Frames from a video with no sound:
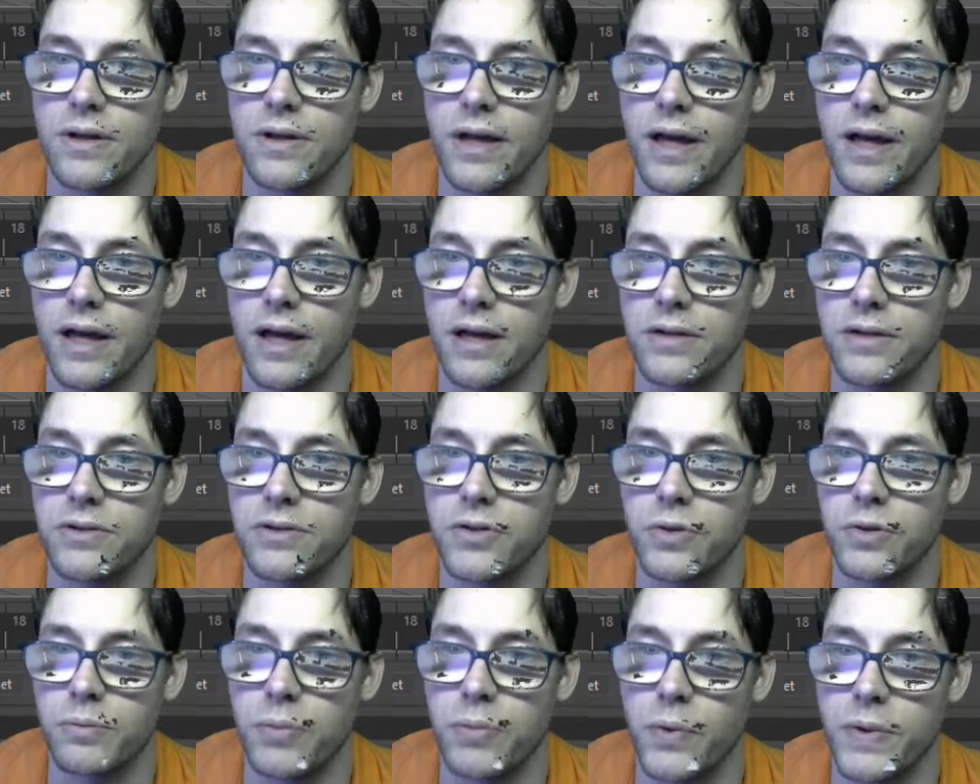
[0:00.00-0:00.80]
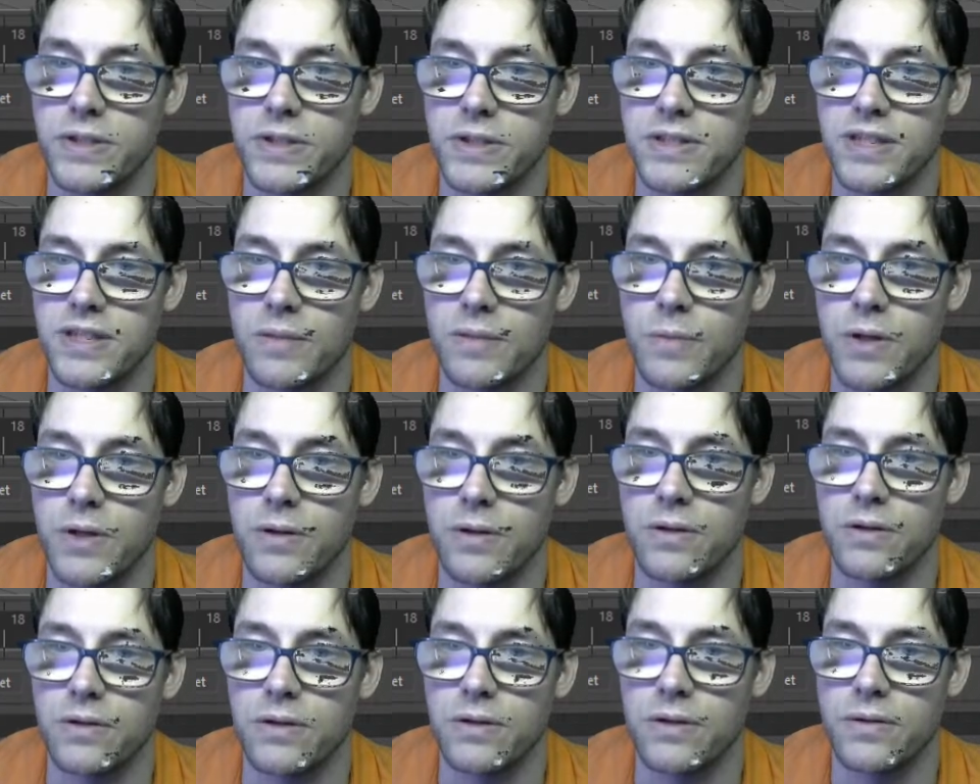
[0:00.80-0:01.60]
add 2 points in the
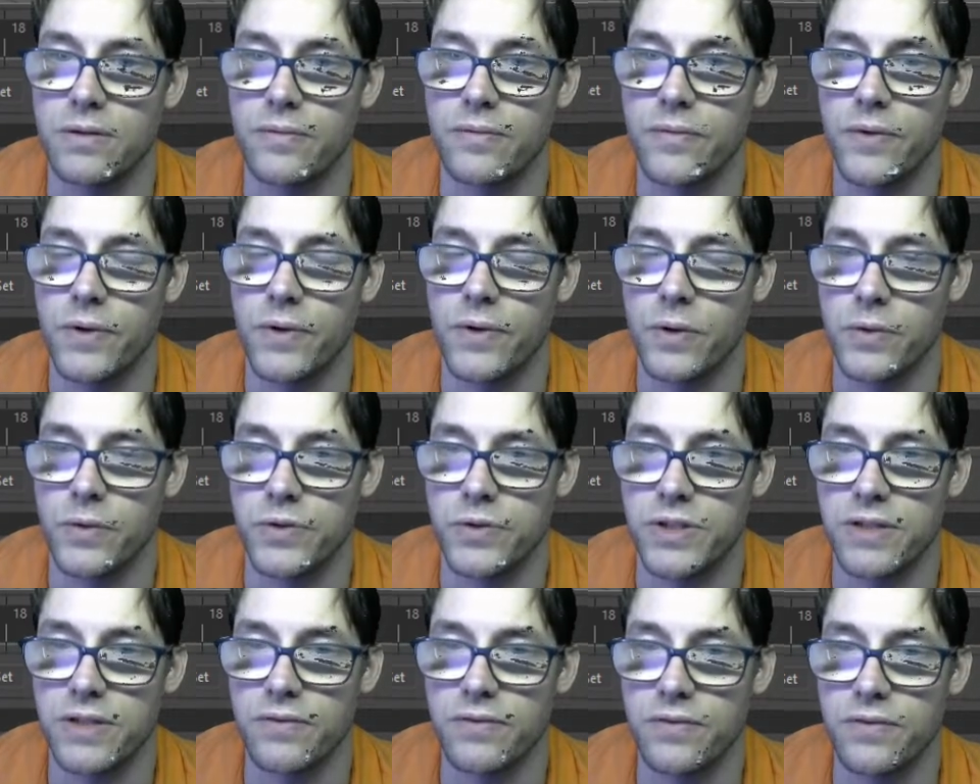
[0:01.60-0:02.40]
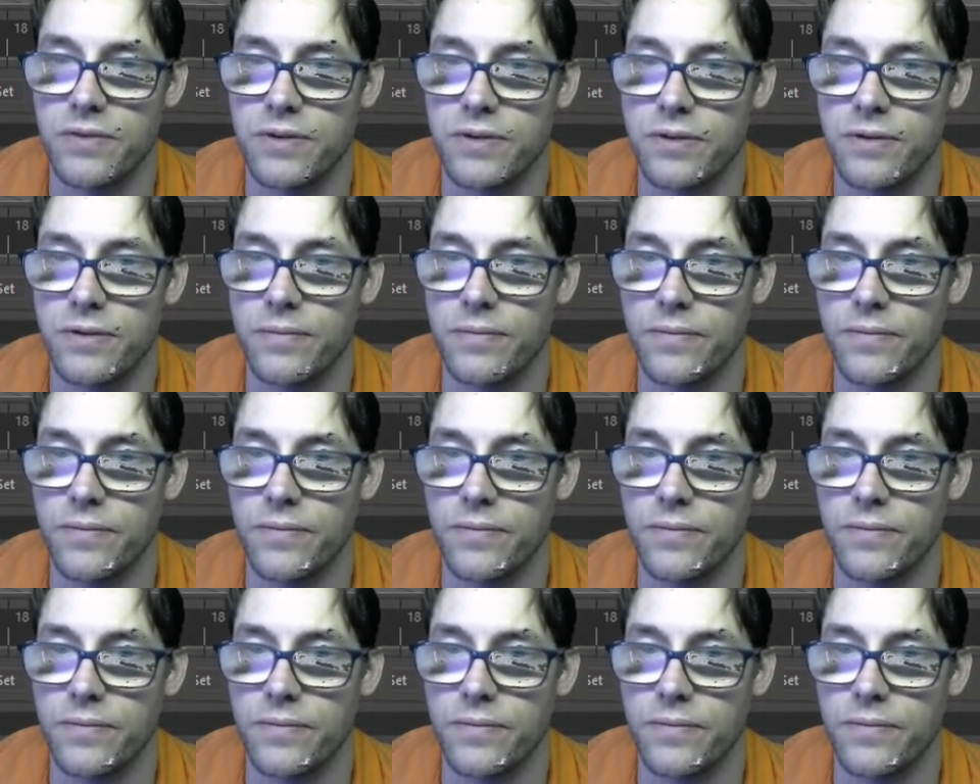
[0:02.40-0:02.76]
middle, hold Shift,